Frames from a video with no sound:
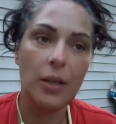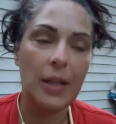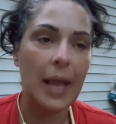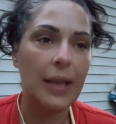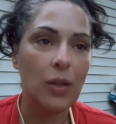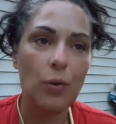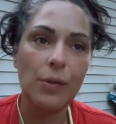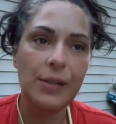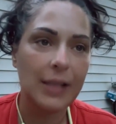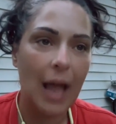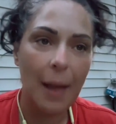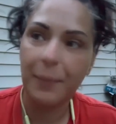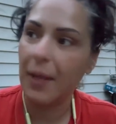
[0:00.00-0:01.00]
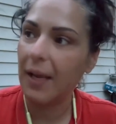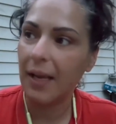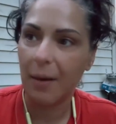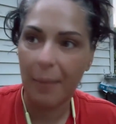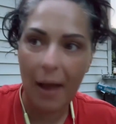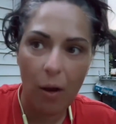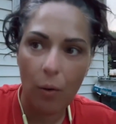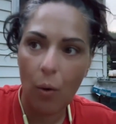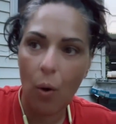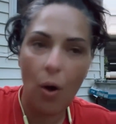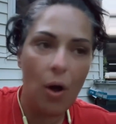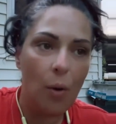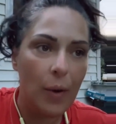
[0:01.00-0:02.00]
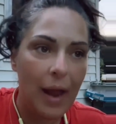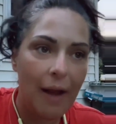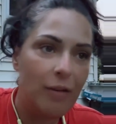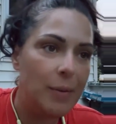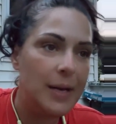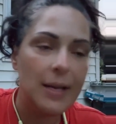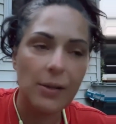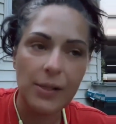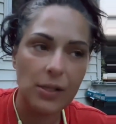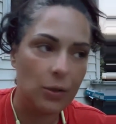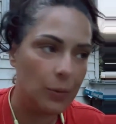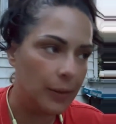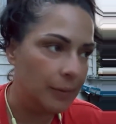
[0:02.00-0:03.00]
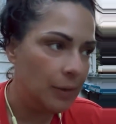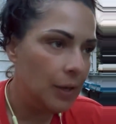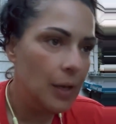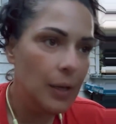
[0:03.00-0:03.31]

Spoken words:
that you stop thinking about all what everybody else is doing.